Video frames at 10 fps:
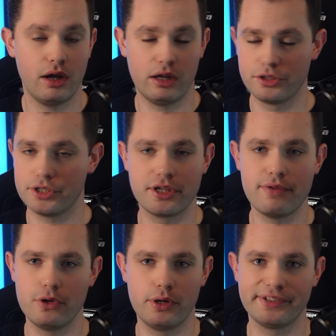I'll just
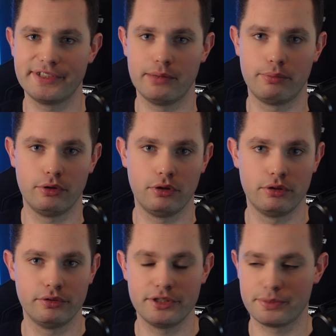give you an example
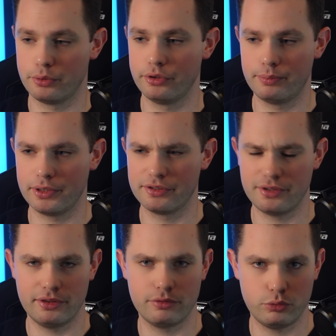on this point
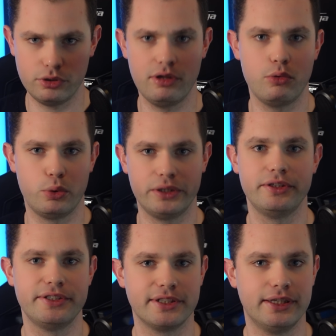because it really
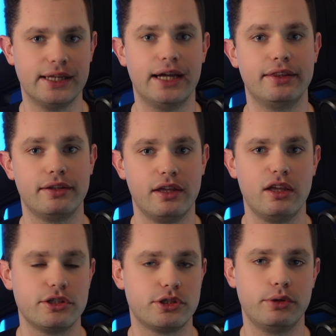varies a lot.
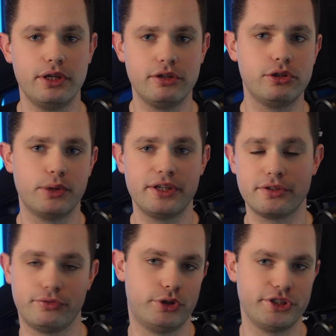So in
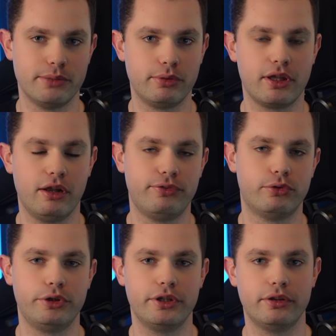US, for example
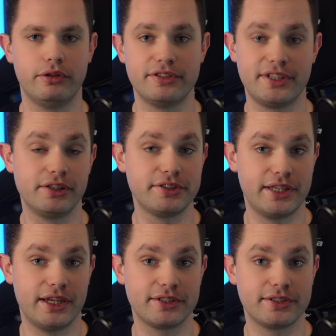California, the sales
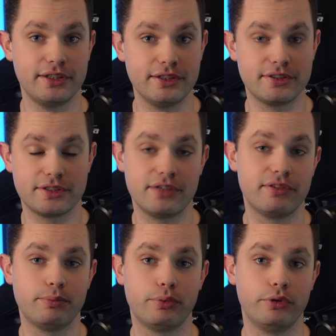tax is
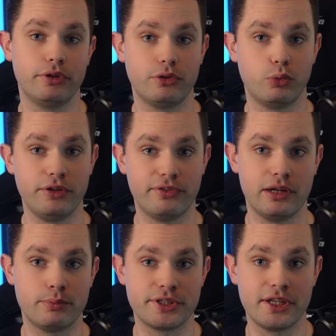
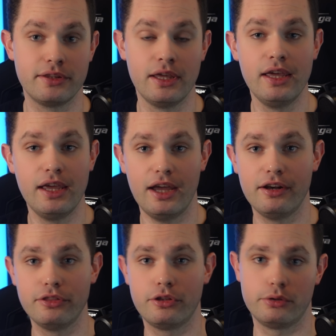7.25%,
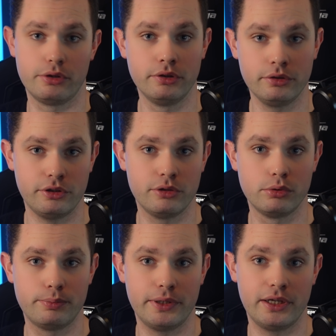and in total you
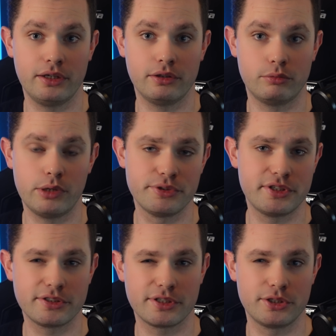will pay around
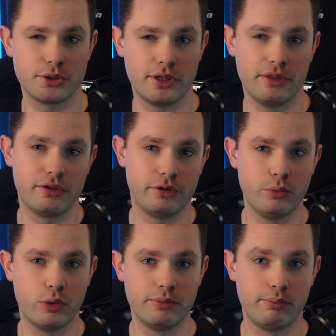
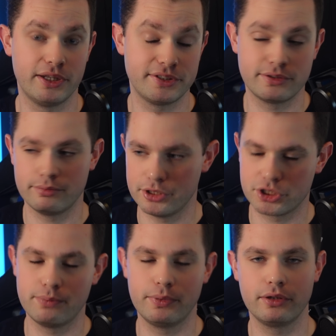$631 plus the
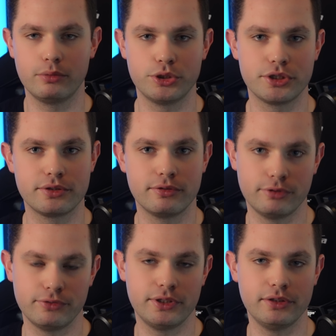shipping, which is
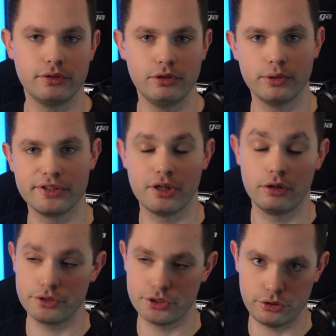$15
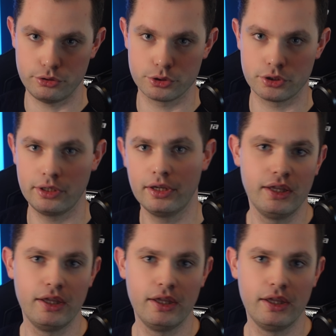US usually.